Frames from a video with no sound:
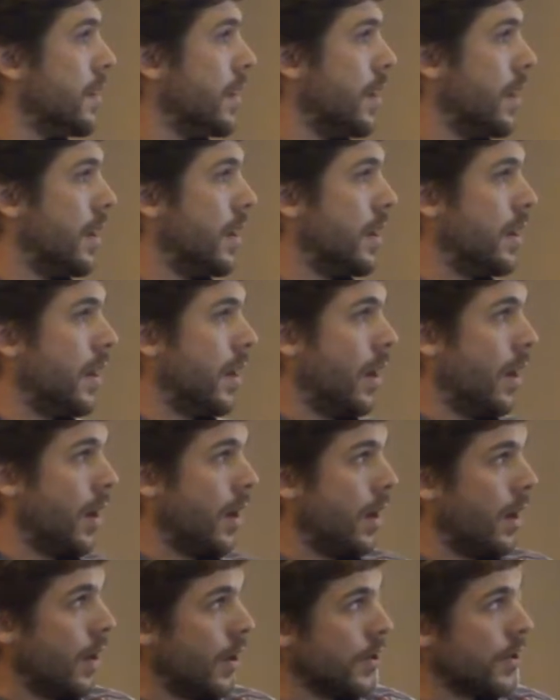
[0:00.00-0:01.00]
The
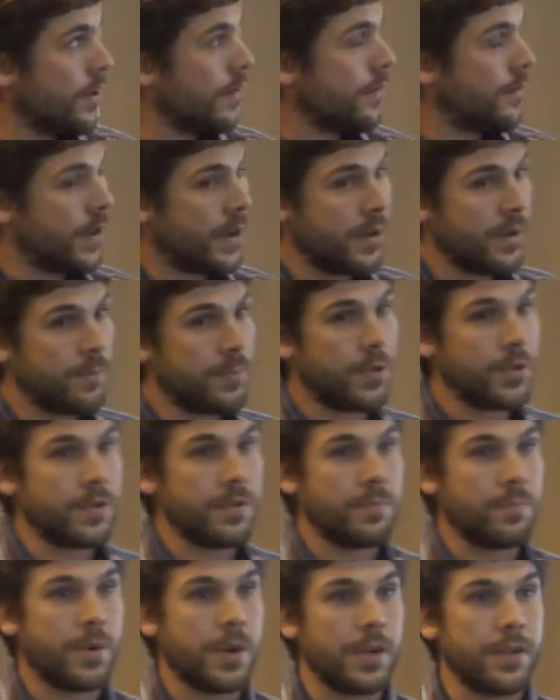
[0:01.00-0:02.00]
other very
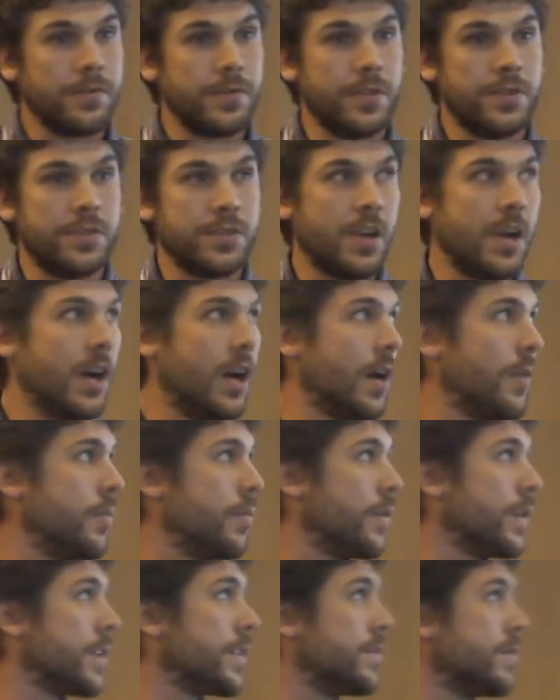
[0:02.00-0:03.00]
important part of the job
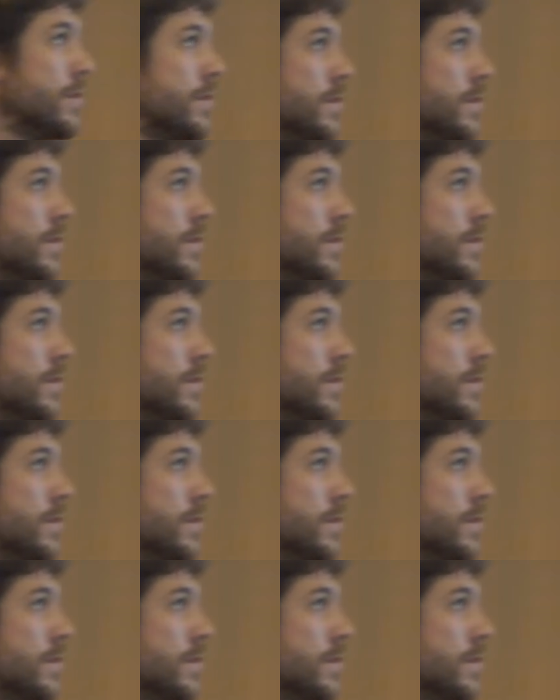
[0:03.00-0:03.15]
was to